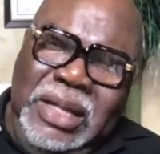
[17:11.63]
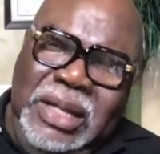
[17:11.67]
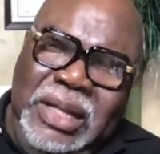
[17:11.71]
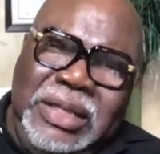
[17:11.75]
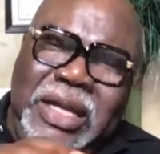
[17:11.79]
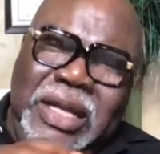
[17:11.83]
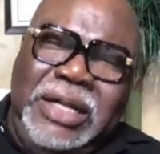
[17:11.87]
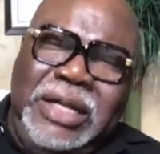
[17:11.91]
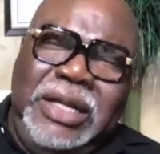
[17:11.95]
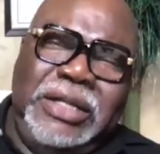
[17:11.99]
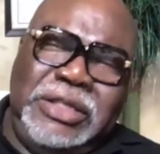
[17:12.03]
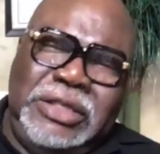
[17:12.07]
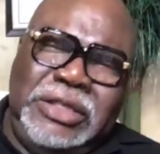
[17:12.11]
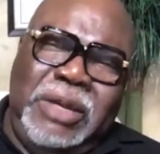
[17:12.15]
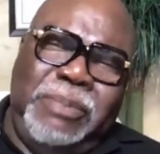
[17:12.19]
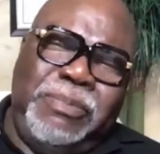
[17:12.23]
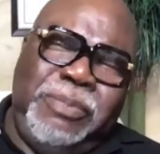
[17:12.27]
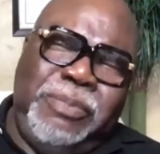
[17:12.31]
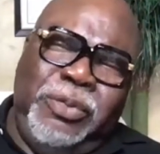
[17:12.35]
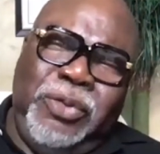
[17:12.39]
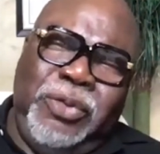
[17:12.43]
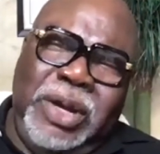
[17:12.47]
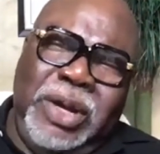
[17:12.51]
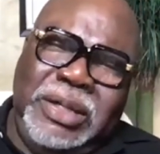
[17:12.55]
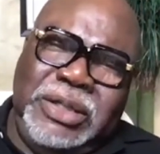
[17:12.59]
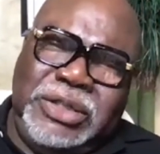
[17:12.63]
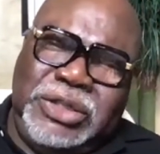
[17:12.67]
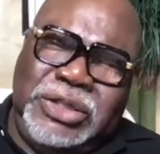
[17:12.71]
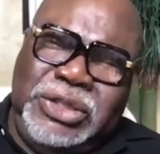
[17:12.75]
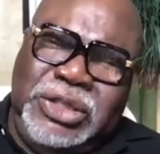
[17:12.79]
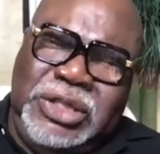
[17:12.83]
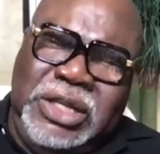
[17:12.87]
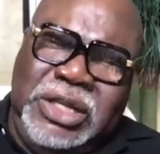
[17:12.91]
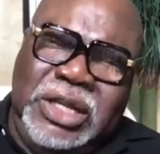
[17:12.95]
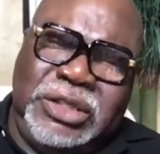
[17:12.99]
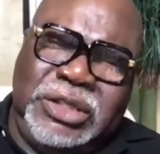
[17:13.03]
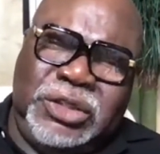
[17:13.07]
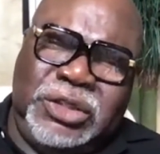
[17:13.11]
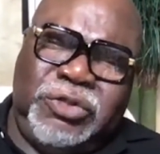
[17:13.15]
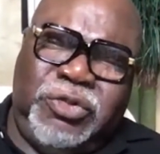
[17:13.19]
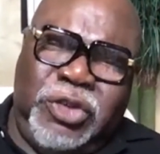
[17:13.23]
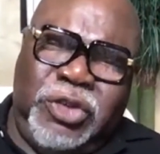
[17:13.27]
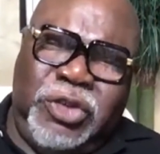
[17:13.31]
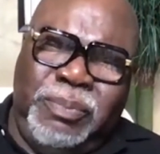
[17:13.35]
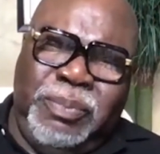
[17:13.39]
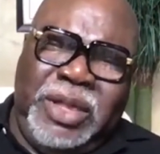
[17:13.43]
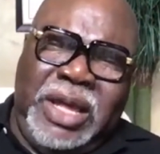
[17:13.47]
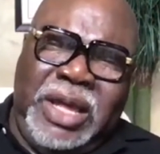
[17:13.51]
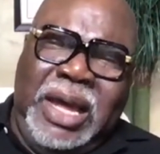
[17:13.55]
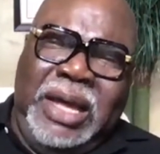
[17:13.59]
that he separates this
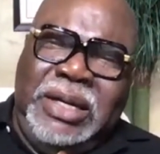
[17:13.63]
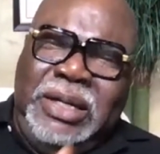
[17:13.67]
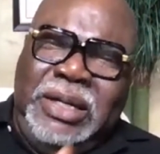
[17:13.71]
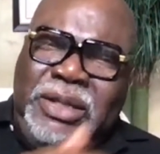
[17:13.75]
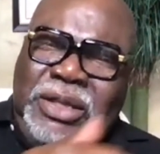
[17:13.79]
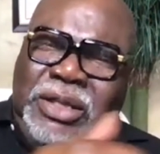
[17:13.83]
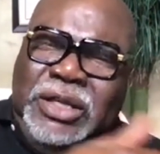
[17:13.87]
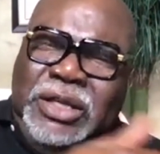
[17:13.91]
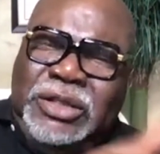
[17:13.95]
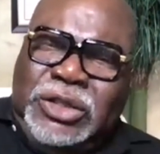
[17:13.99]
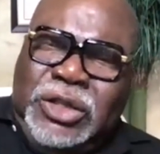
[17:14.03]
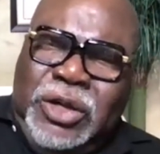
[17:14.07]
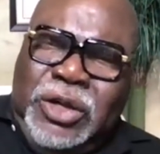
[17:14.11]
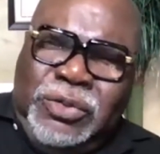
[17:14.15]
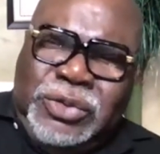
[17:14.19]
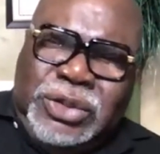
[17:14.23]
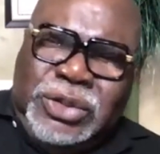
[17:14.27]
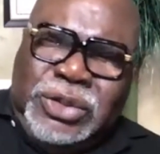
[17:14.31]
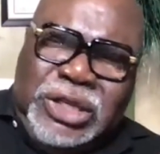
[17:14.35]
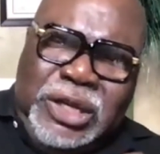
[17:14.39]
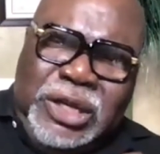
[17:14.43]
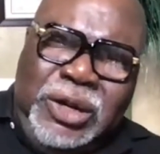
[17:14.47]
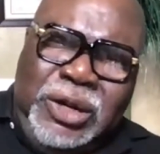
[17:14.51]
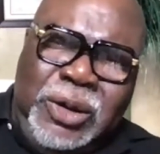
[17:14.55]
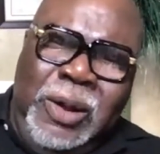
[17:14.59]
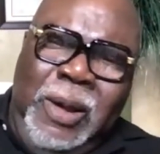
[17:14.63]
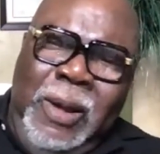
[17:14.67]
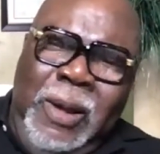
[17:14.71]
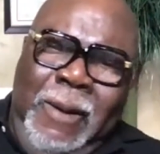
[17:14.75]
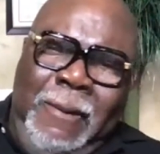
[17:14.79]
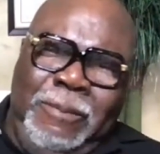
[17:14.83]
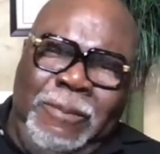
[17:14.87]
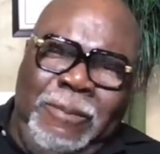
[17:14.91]
from that, and this goes here,